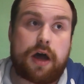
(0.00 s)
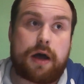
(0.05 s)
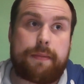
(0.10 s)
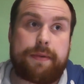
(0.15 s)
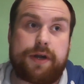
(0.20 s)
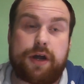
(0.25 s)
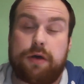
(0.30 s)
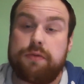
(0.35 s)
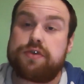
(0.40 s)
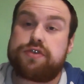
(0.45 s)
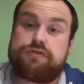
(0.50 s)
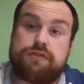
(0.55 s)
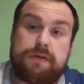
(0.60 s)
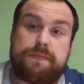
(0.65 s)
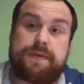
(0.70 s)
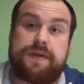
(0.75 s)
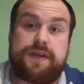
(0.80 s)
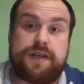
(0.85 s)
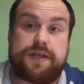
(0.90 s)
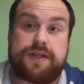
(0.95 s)
I mean, I was
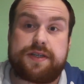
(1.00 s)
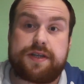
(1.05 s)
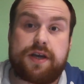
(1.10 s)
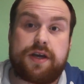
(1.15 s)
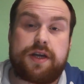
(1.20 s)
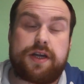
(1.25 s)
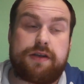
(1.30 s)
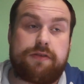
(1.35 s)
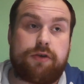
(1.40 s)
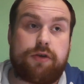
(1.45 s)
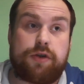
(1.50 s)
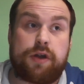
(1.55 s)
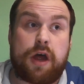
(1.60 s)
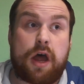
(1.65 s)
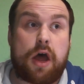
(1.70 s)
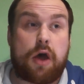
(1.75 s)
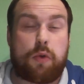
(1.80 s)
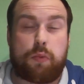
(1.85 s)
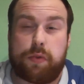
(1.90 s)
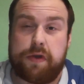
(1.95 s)
dripping this earlier on
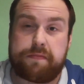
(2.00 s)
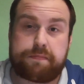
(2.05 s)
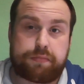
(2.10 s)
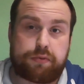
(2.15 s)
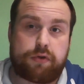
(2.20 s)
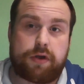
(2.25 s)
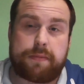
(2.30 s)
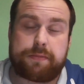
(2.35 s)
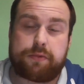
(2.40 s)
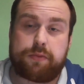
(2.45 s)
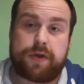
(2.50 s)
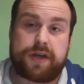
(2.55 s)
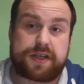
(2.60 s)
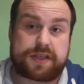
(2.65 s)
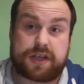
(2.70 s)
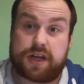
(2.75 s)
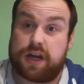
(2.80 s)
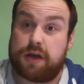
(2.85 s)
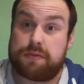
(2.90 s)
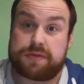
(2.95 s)
with primed
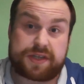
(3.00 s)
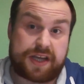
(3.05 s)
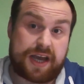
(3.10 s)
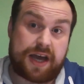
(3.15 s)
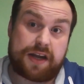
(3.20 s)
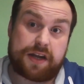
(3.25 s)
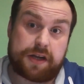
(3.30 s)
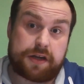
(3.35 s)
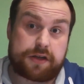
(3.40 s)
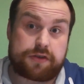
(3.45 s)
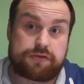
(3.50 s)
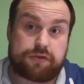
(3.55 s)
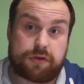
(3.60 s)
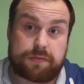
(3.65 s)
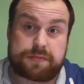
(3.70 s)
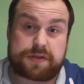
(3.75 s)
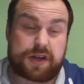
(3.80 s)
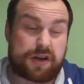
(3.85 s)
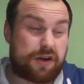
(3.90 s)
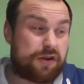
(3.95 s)
wicks, and I was counting the
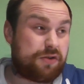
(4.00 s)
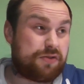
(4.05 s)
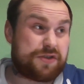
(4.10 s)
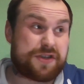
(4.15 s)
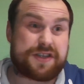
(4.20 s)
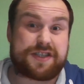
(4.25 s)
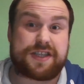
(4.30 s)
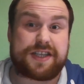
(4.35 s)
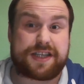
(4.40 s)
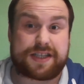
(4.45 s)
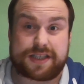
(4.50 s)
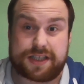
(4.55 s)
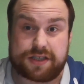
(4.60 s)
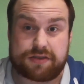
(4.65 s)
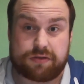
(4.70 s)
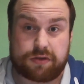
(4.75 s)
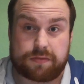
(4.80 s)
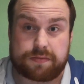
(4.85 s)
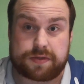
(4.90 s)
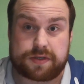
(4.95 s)
drops, and I got to 60
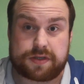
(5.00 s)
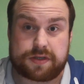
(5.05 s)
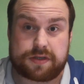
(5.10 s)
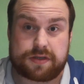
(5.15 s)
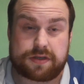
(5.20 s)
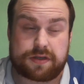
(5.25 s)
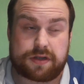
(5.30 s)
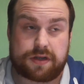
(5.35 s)
drops